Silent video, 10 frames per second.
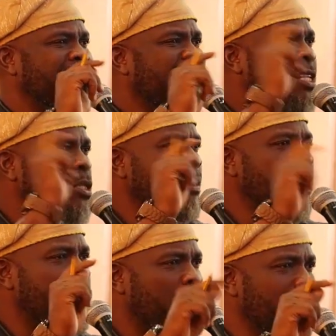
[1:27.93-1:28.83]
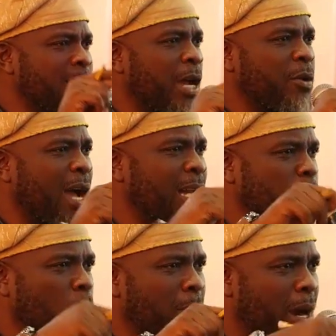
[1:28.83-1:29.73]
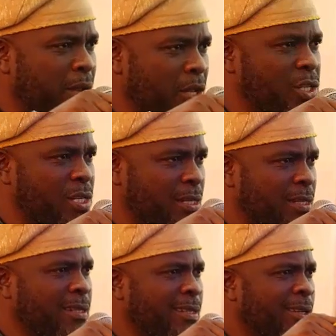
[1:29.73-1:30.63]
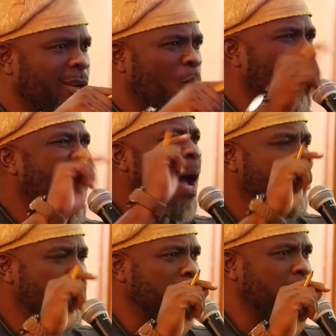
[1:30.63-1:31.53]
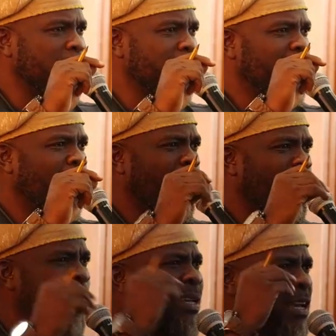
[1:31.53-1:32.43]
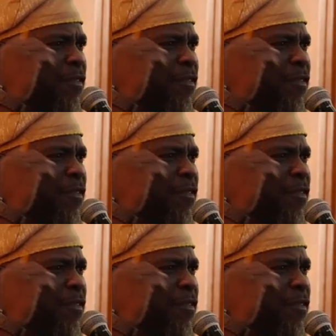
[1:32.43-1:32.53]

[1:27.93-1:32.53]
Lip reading: That turning point that you had in your marriage, what happened? What gave